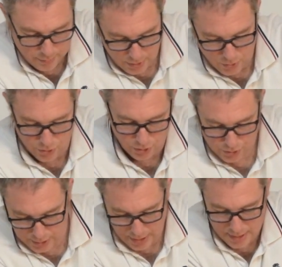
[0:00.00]
And you
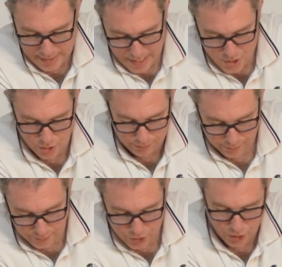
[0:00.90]
just take the edge
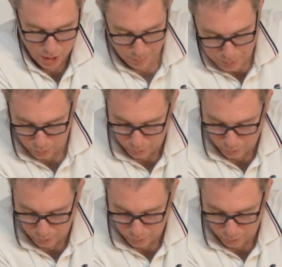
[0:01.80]
off of a sharp